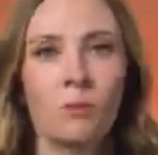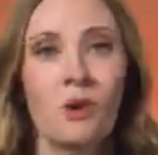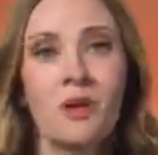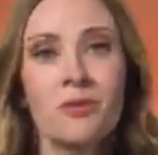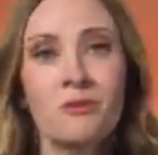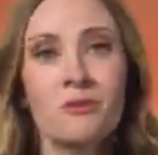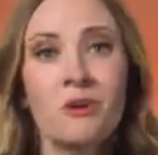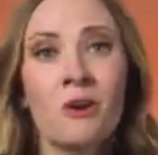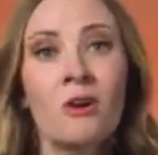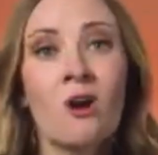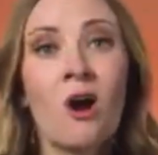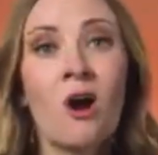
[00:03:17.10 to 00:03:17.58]
While
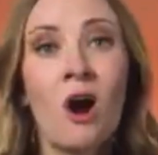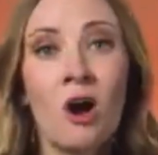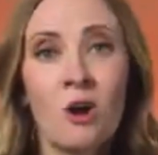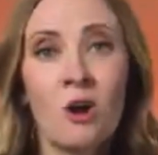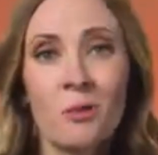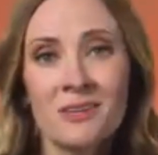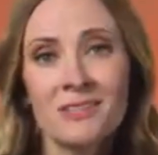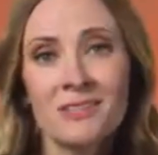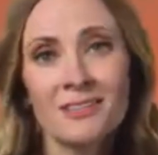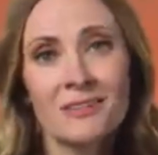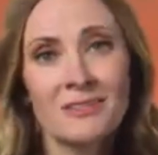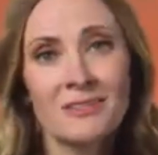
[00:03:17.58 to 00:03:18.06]
there are
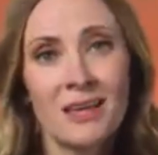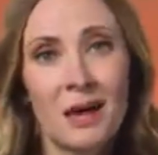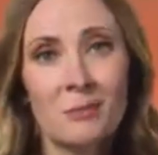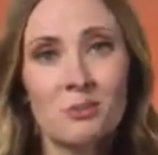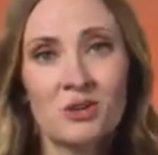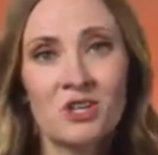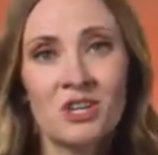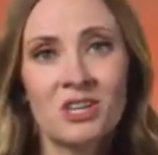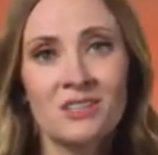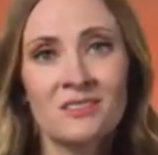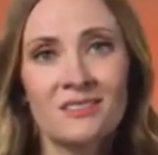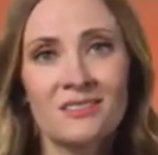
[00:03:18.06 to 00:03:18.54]
always
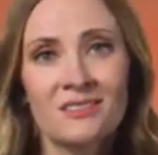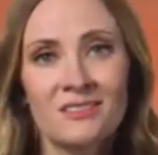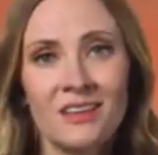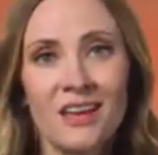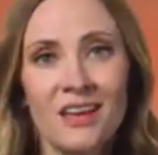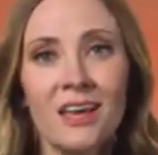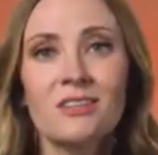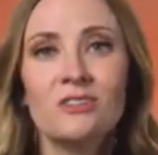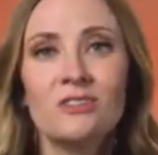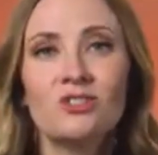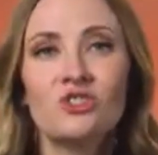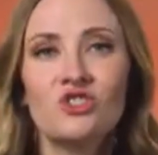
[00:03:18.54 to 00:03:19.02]
exceptions,
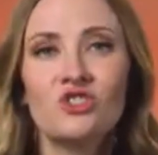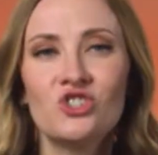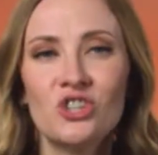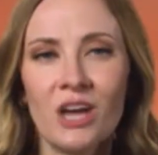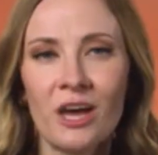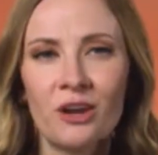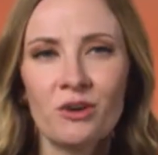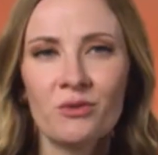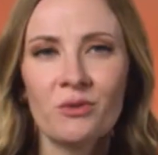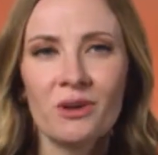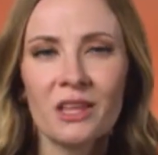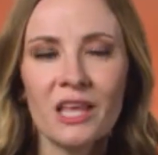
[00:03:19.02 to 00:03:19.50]
it's
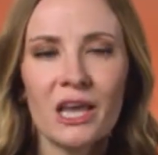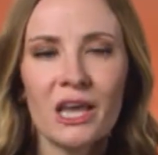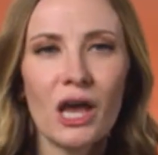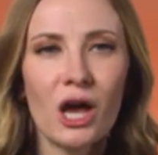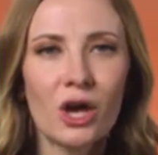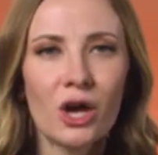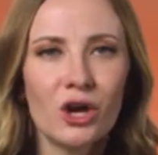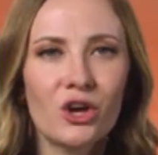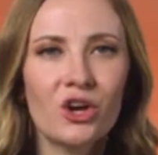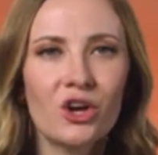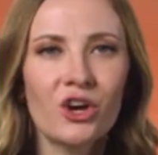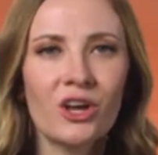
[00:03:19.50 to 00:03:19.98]
generally
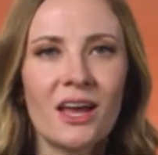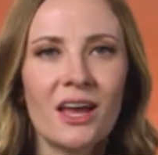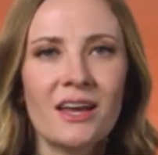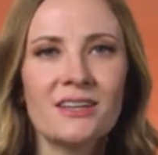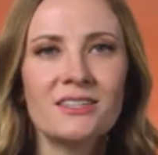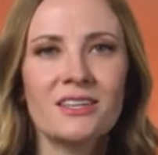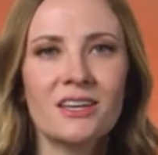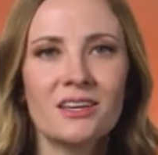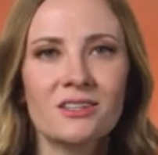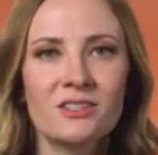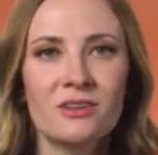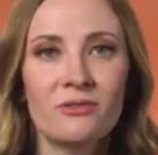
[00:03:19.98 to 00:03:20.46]
a good
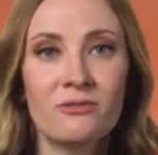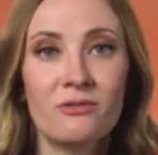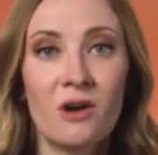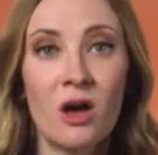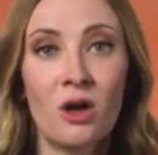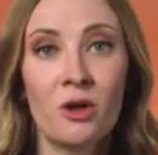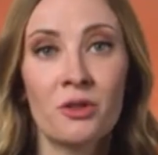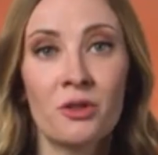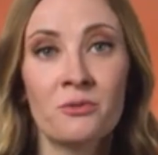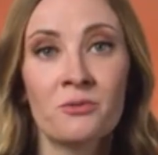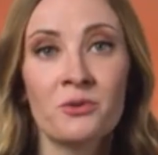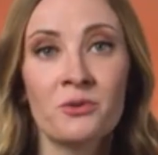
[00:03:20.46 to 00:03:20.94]
idea to
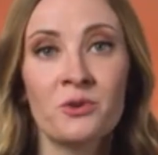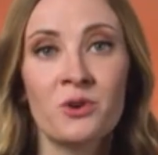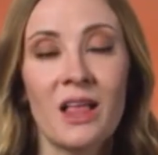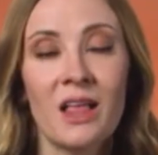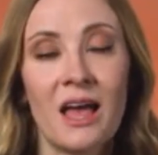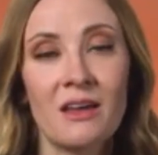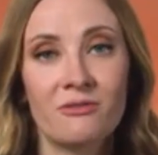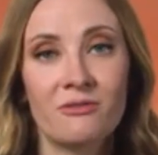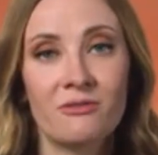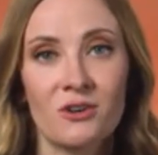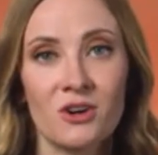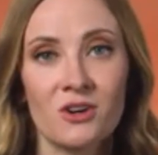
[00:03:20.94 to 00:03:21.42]
follow the
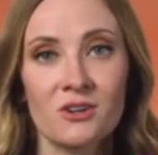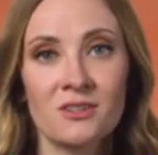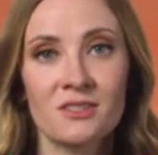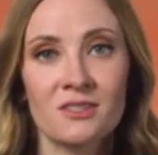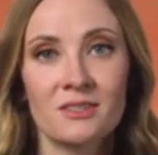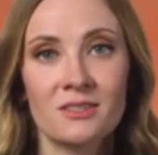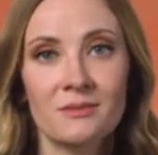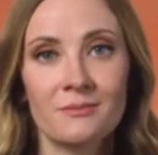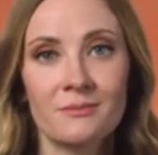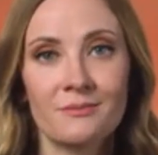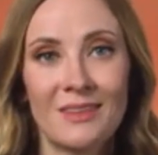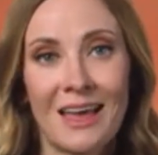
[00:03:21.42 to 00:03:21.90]
rule at
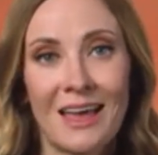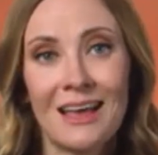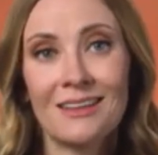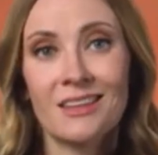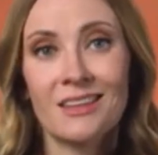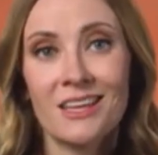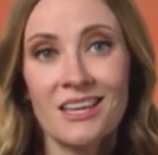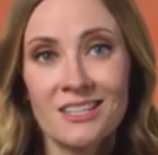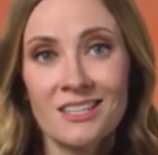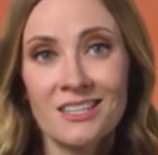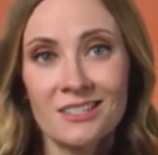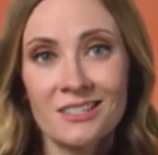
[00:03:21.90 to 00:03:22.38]
first,
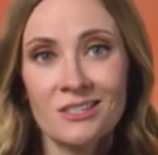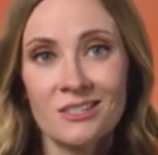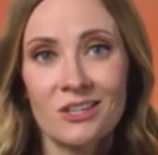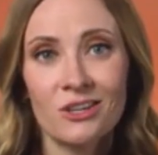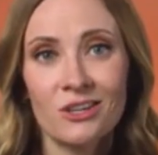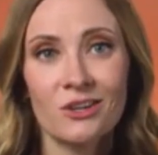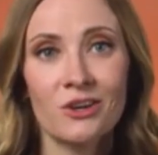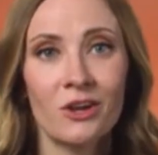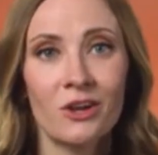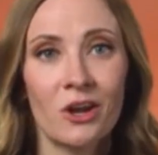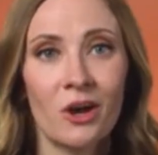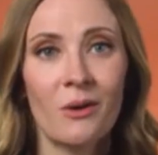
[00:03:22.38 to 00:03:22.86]
at least
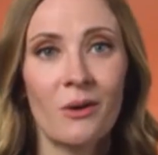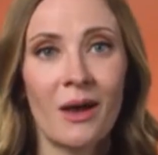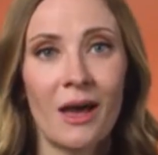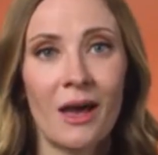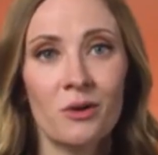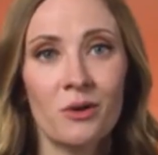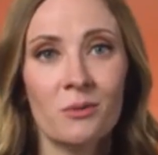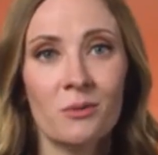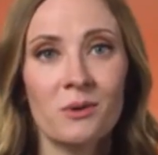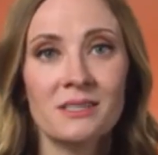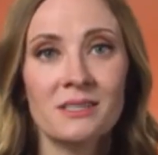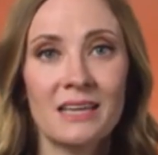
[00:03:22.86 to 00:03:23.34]
until you know
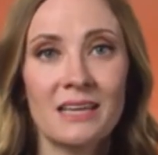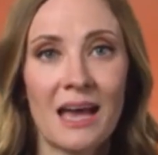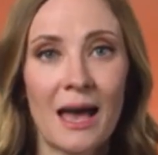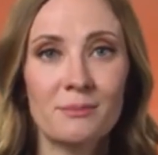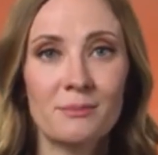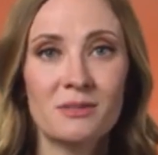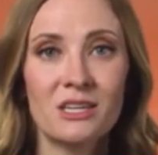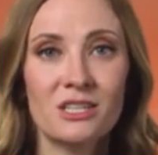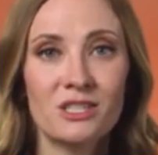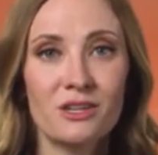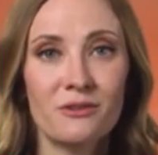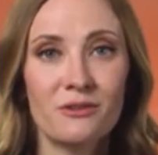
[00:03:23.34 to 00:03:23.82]
how to
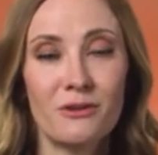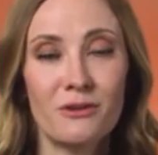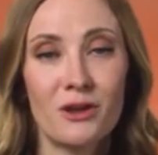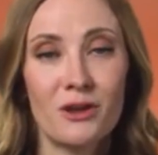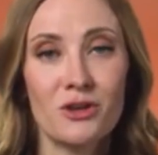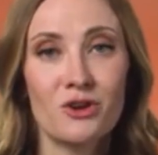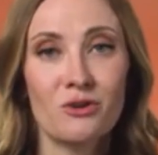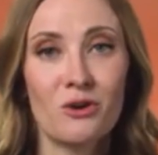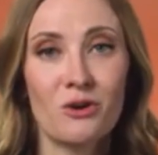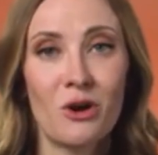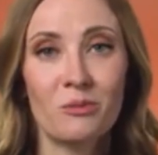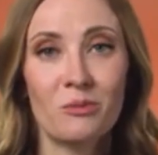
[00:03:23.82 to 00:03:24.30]
adapt it to
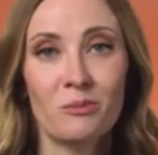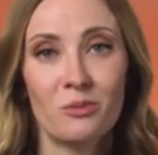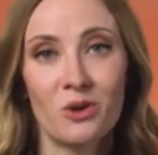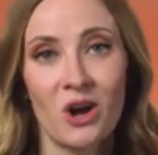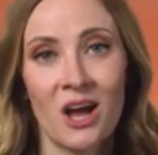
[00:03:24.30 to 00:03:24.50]
fit your own